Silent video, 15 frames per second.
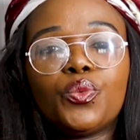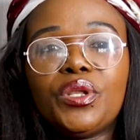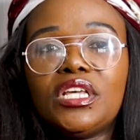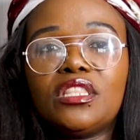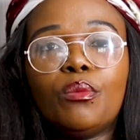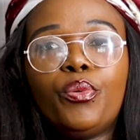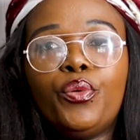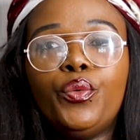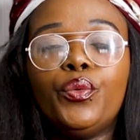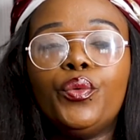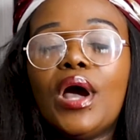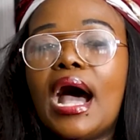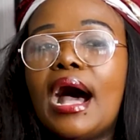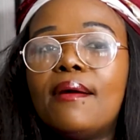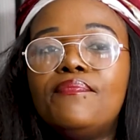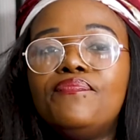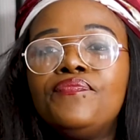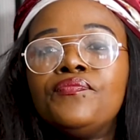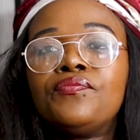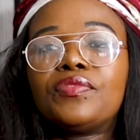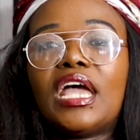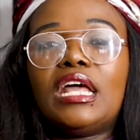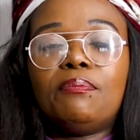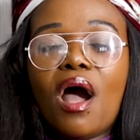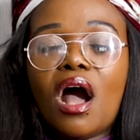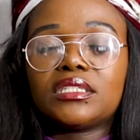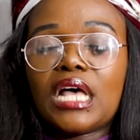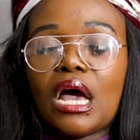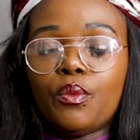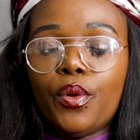Winnie the Pooh, at
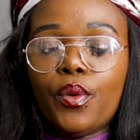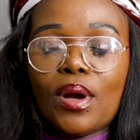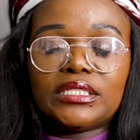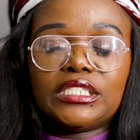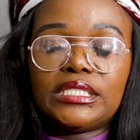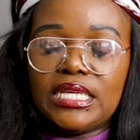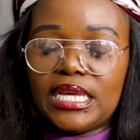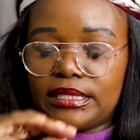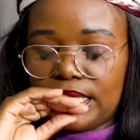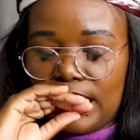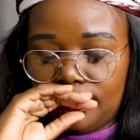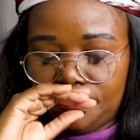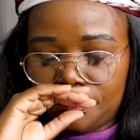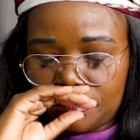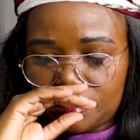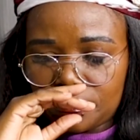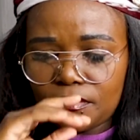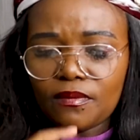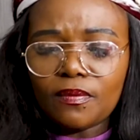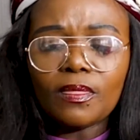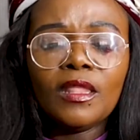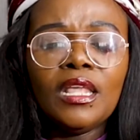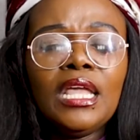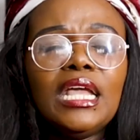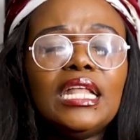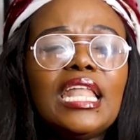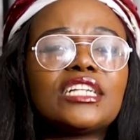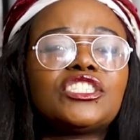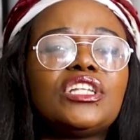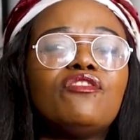Parktown where we watch theater.
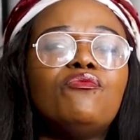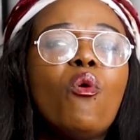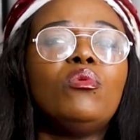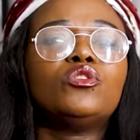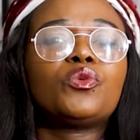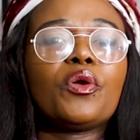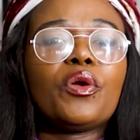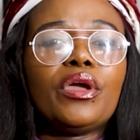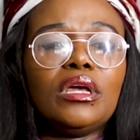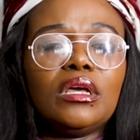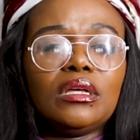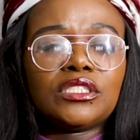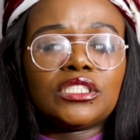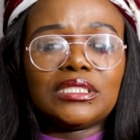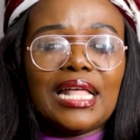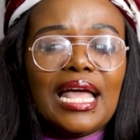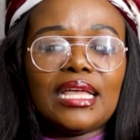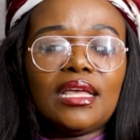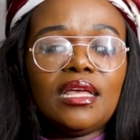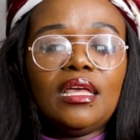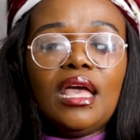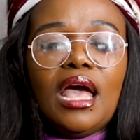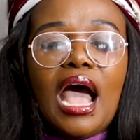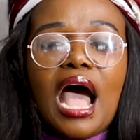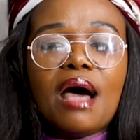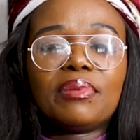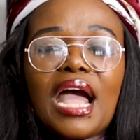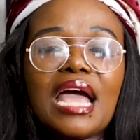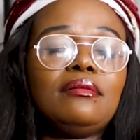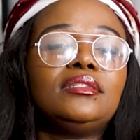Like she'd have moments where she's like,
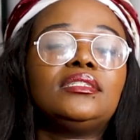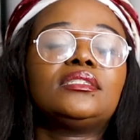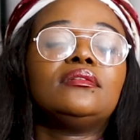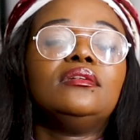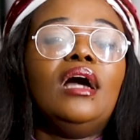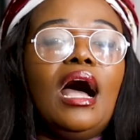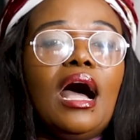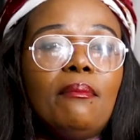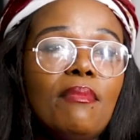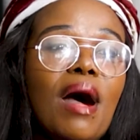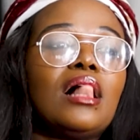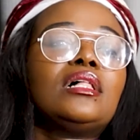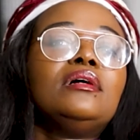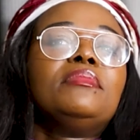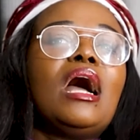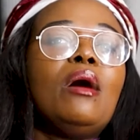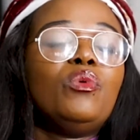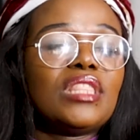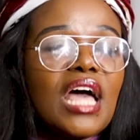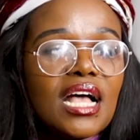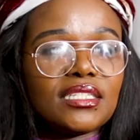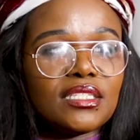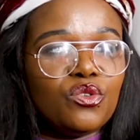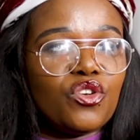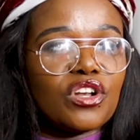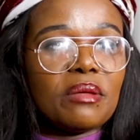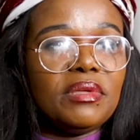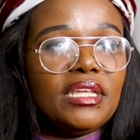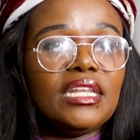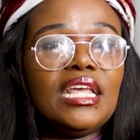can't Malcolm come with us? You know what
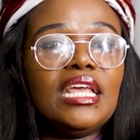I mean?